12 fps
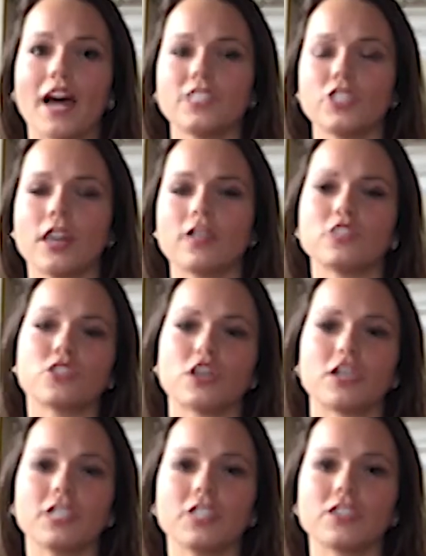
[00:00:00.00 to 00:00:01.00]
I challenge
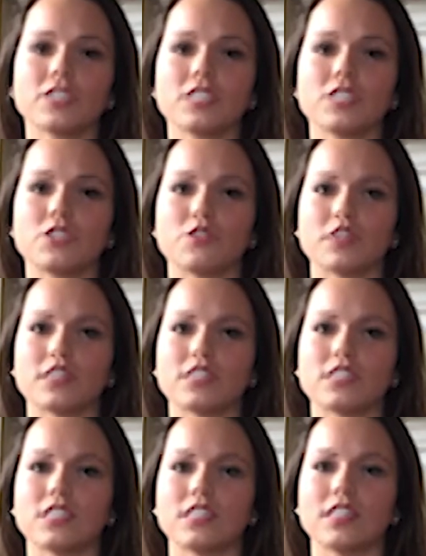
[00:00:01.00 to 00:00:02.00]
current Grizzly
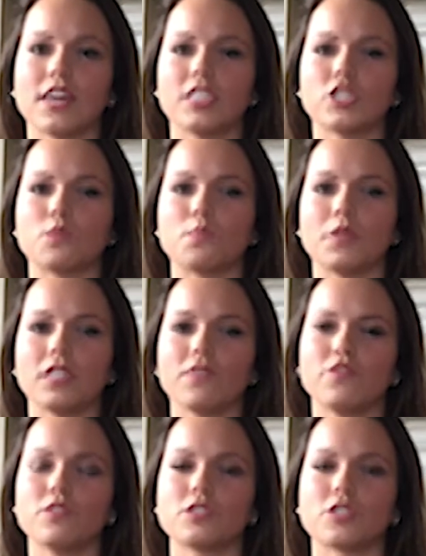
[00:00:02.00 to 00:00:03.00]
students to engage in
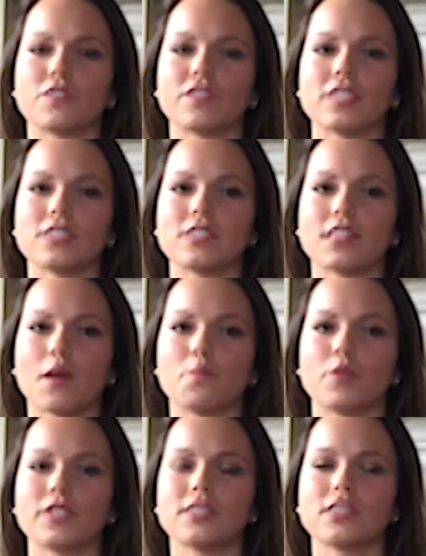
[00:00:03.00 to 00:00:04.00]
meaningful service
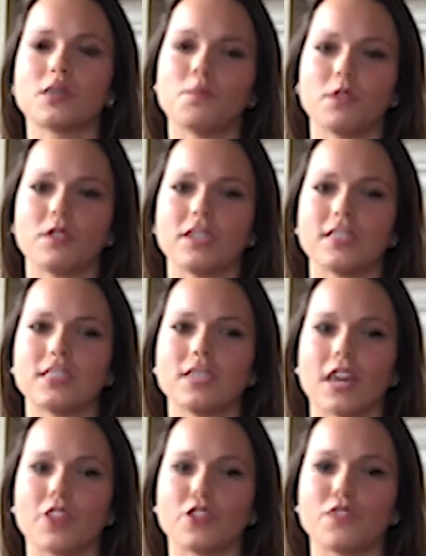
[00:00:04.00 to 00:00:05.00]
that brings the community
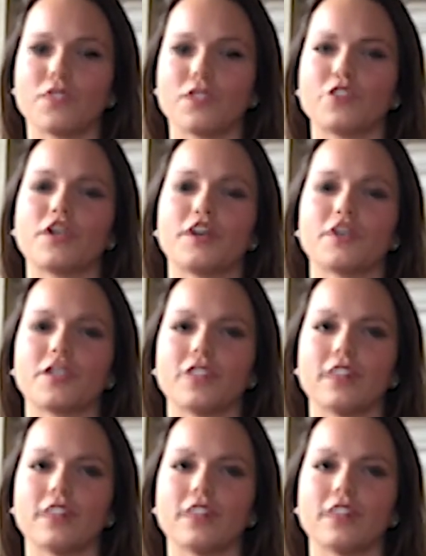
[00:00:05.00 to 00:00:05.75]
together for the greater